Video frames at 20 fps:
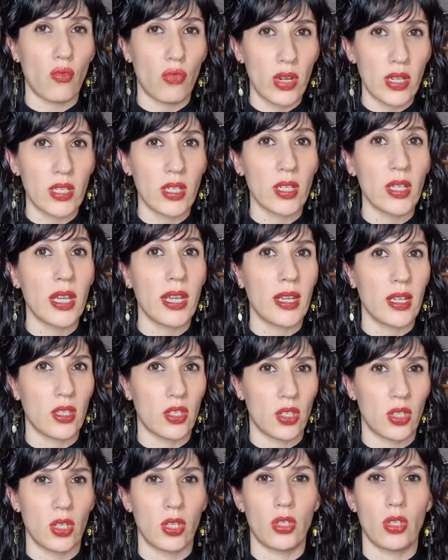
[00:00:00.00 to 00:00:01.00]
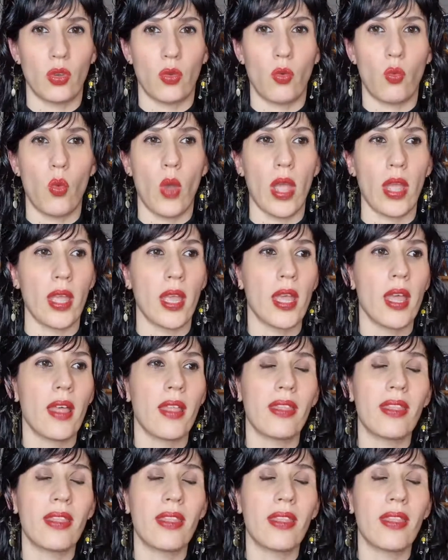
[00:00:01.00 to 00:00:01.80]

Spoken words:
written in a certain way.